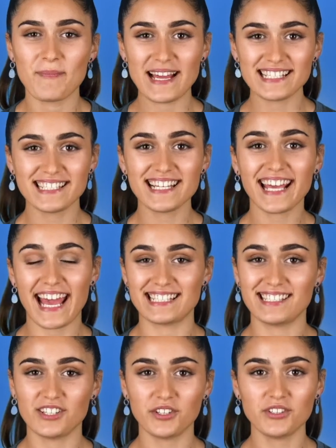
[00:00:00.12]
Basic
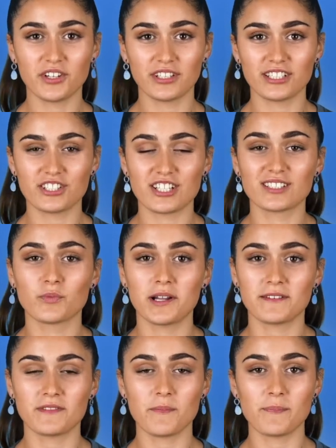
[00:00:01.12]
SEO knowledge is
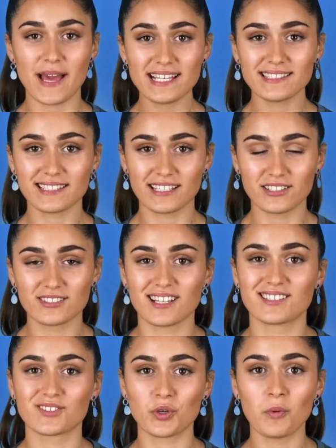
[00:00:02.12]
one of the best skills
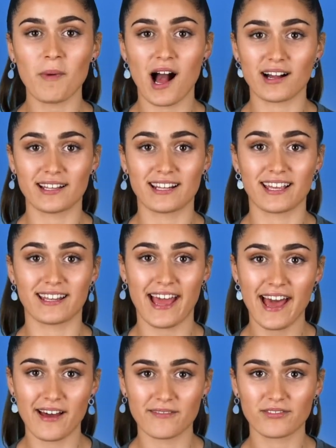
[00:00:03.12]
a school marketer can
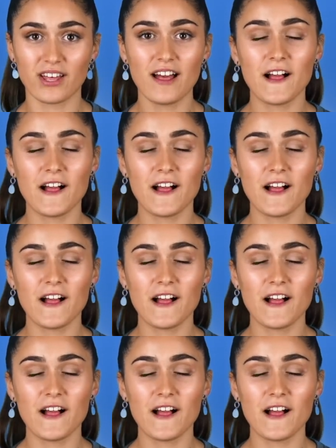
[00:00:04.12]
have.